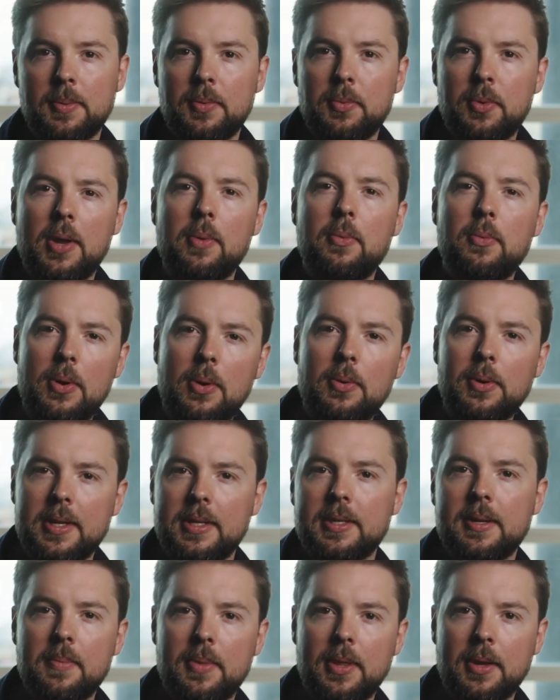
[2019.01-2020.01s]
But we, we
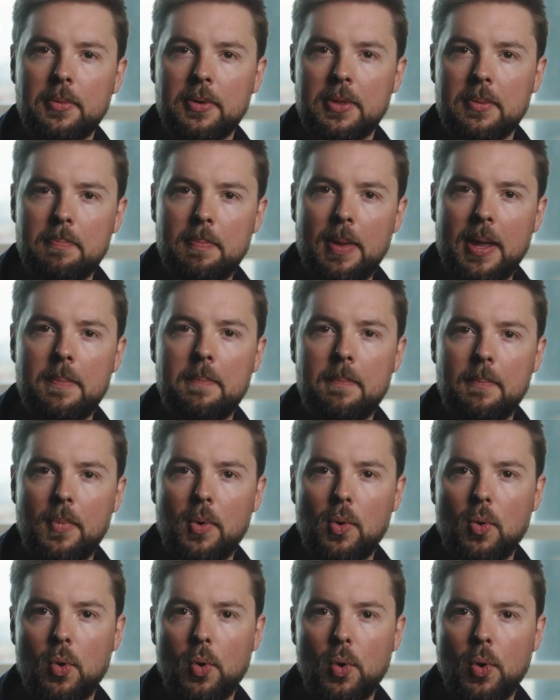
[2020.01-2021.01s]
wanted something with a bit
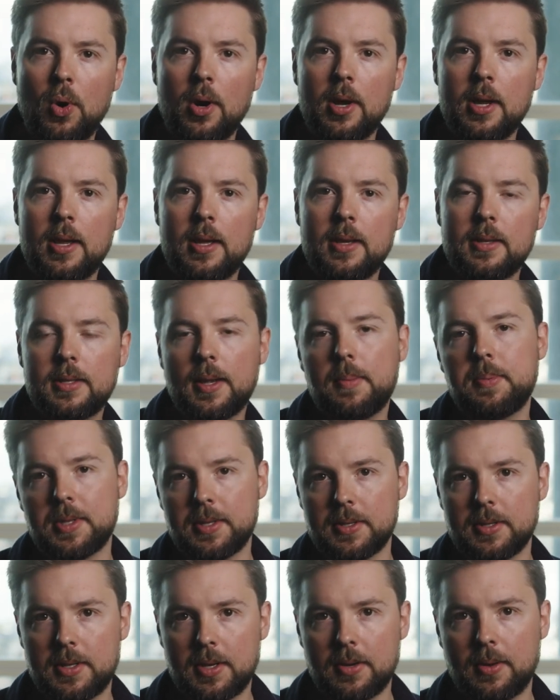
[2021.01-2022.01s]
more
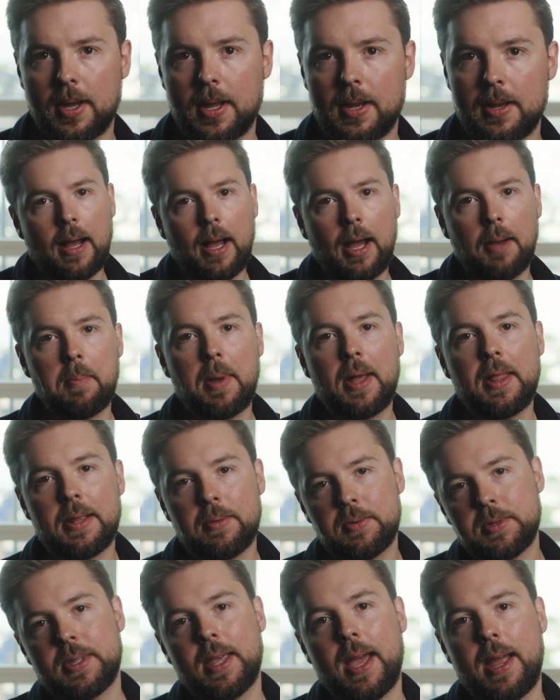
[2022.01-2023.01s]
substance to it. And, um, and
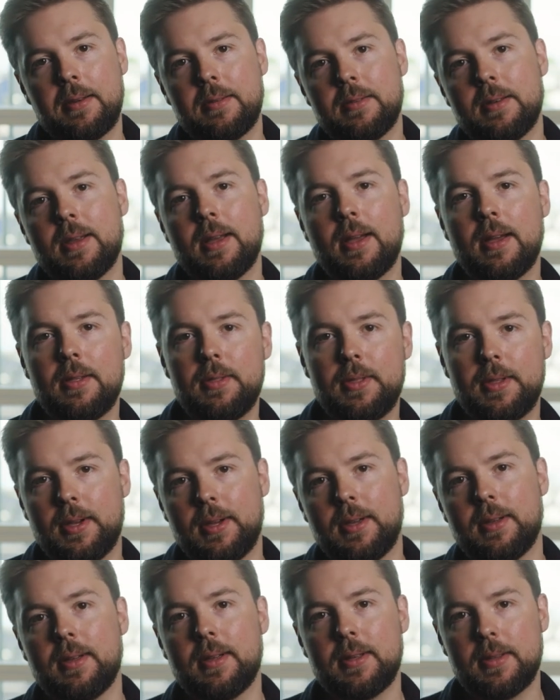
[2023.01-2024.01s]
it was then
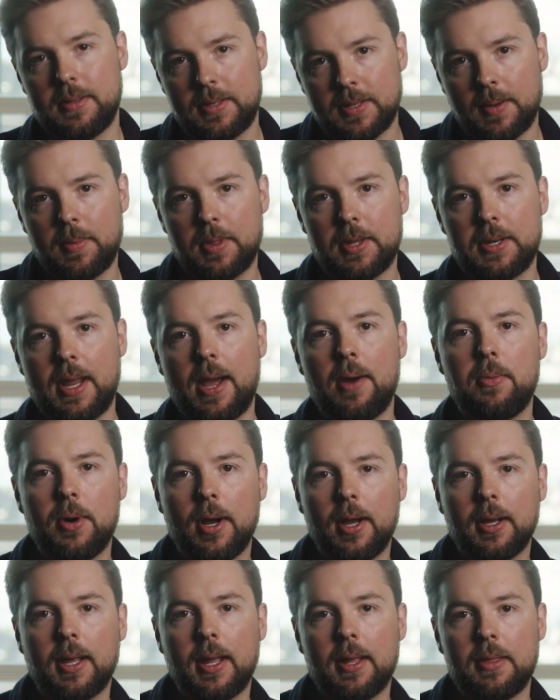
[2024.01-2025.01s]
that some of the
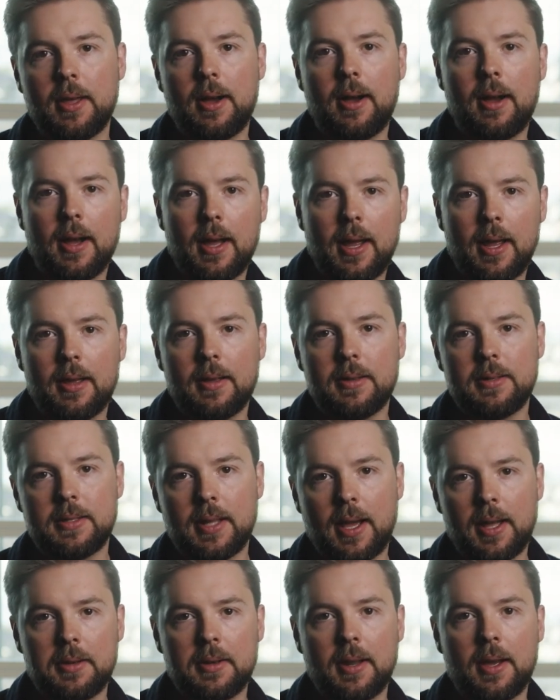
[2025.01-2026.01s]
networking that I had
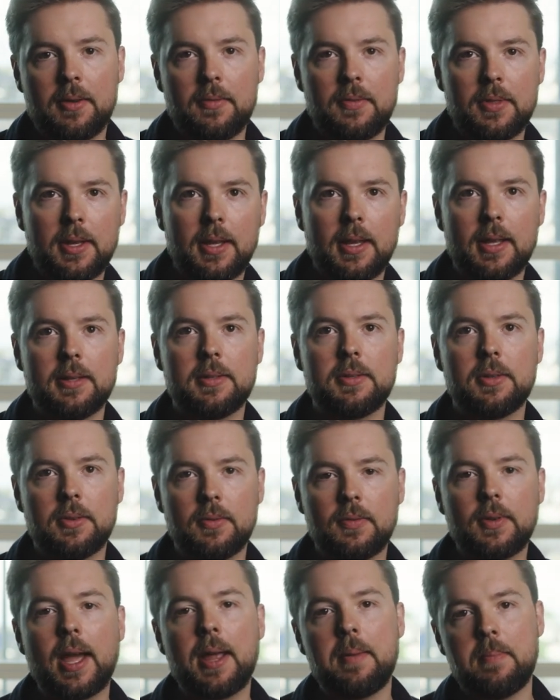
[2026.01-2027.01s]
done over the years sort
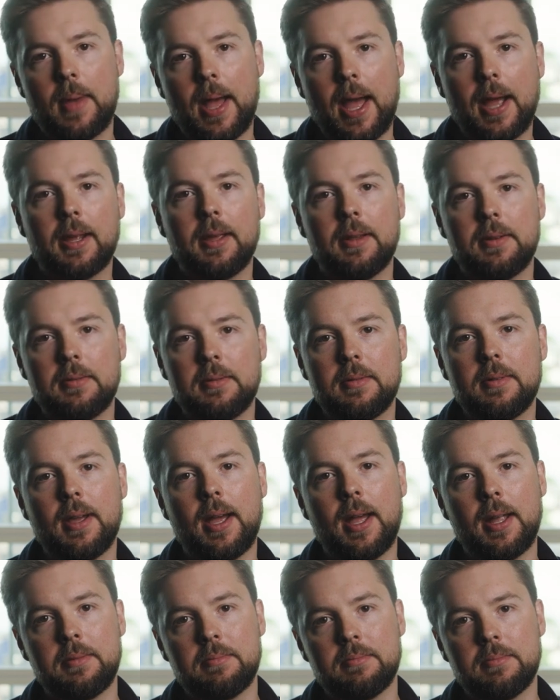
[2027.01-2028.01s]
of came back and
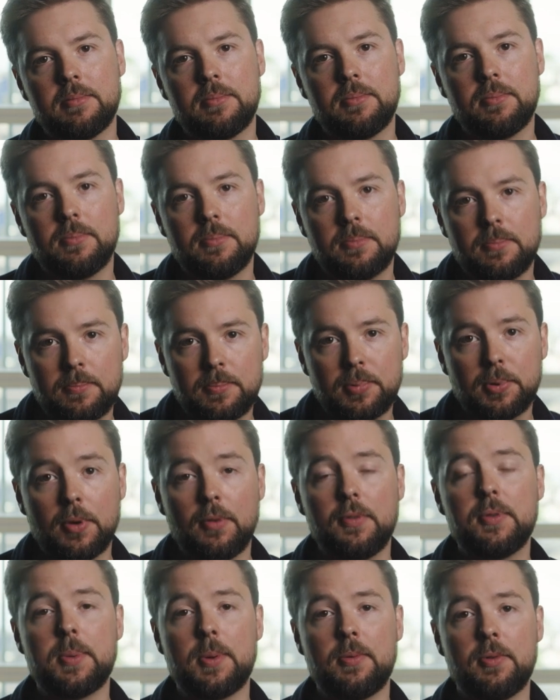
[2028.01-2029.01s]
and
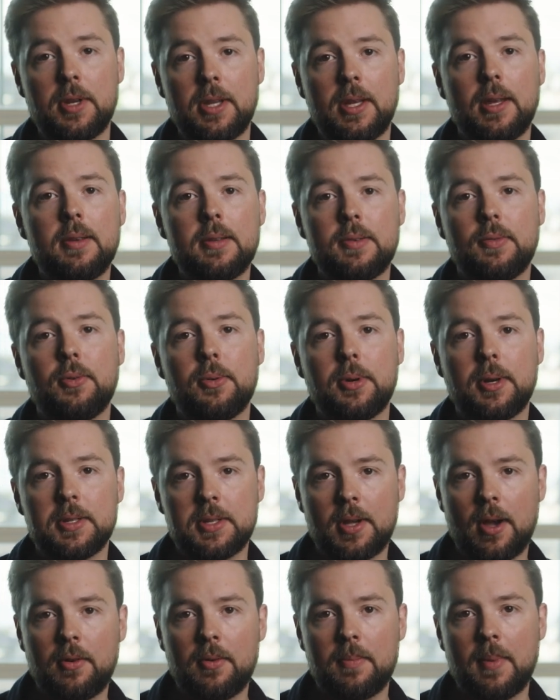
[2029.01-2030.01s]
proved to be really useful
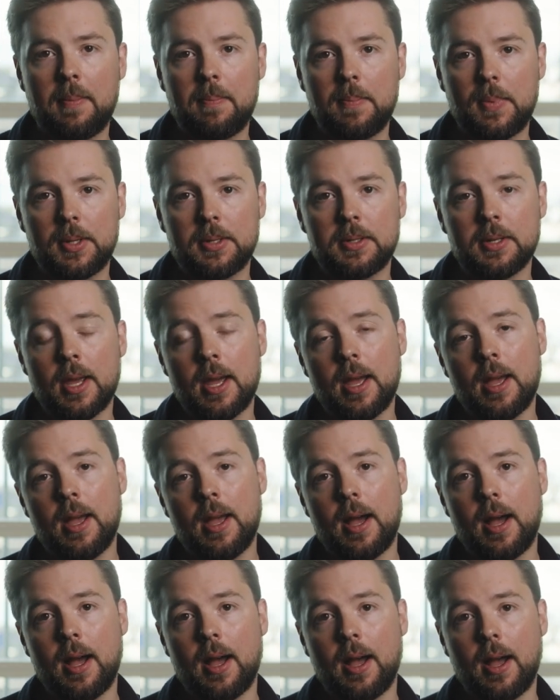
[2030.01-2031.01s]
because I remembered
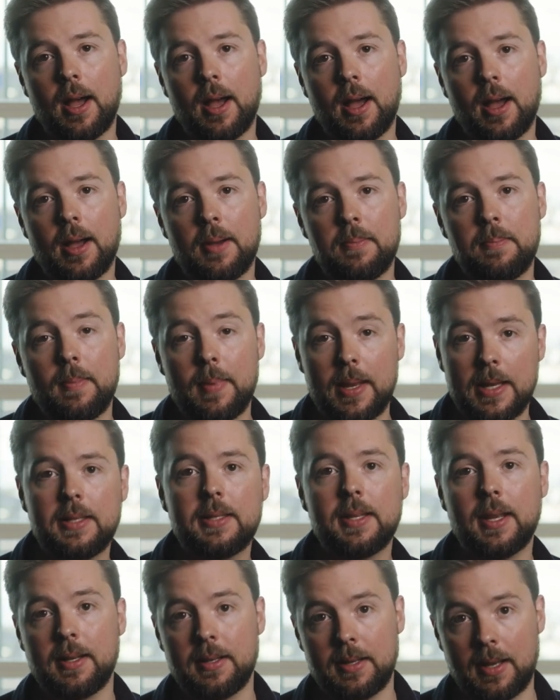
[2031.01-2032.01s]
uh,
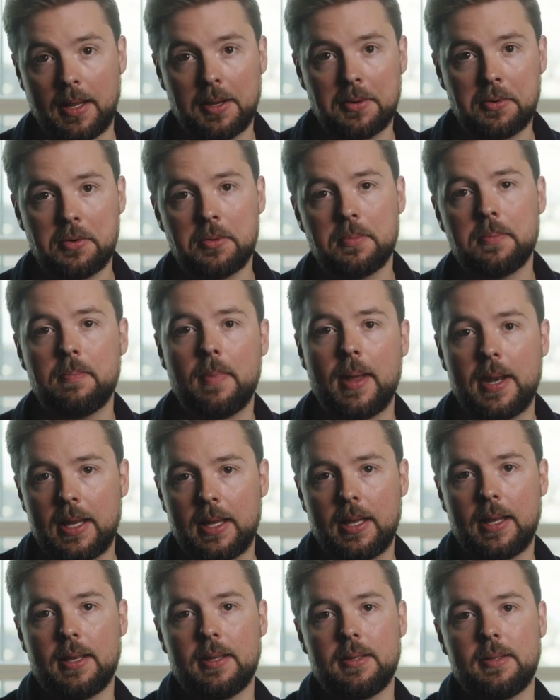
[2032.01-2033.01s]
meeting Neil many
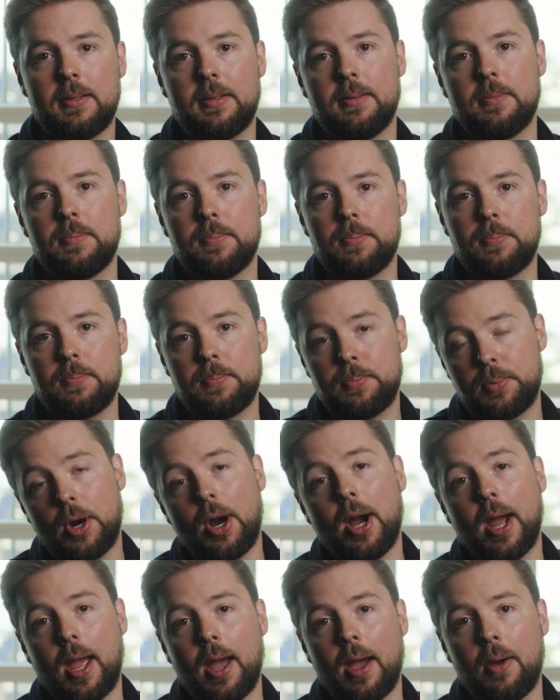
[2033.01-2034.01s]
years
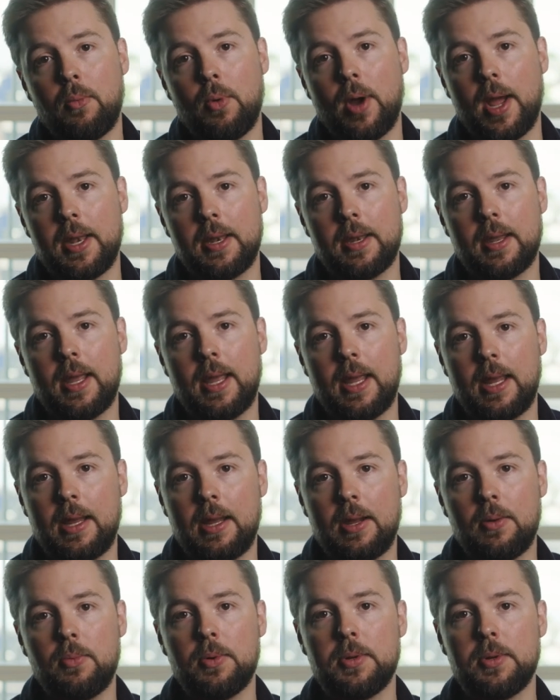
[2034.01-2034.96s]
prior when he